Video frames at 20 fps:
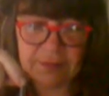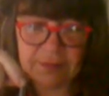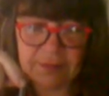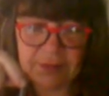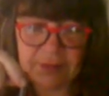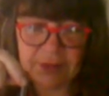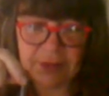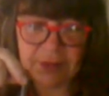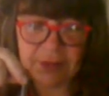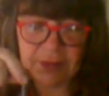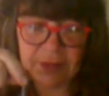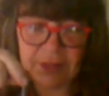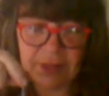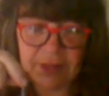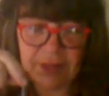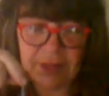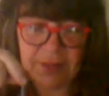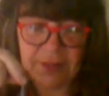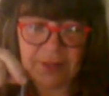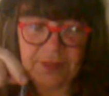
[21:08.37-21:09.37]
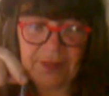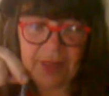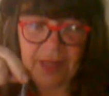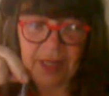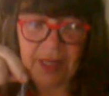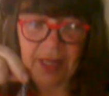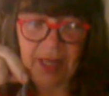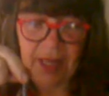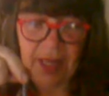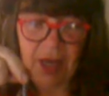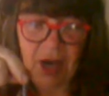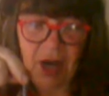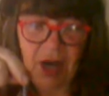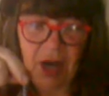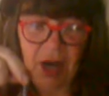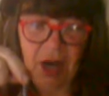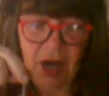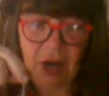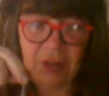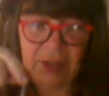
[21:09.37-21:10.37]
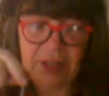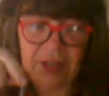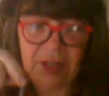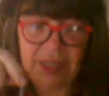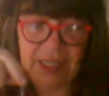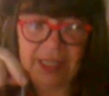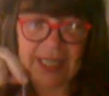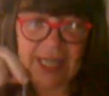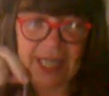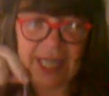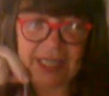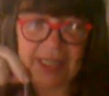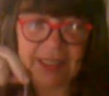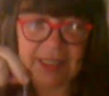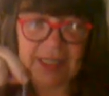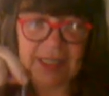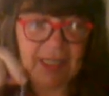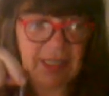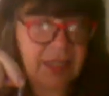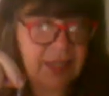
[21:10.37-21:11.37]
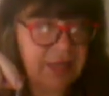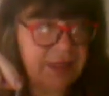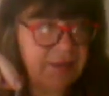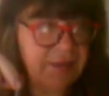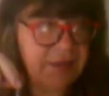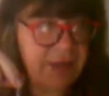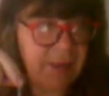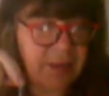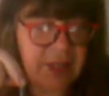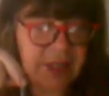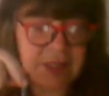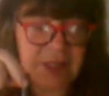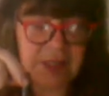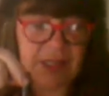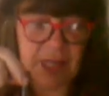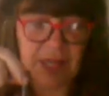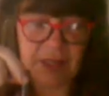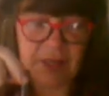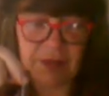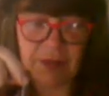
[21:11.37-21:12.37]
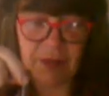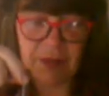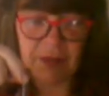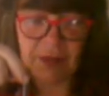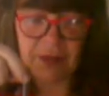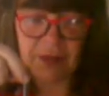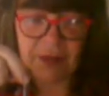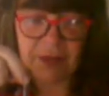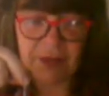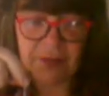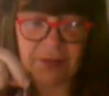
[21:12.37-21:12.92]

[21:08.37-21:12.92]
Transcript: Okie dokie. Are we looking at the feminine side of the heart?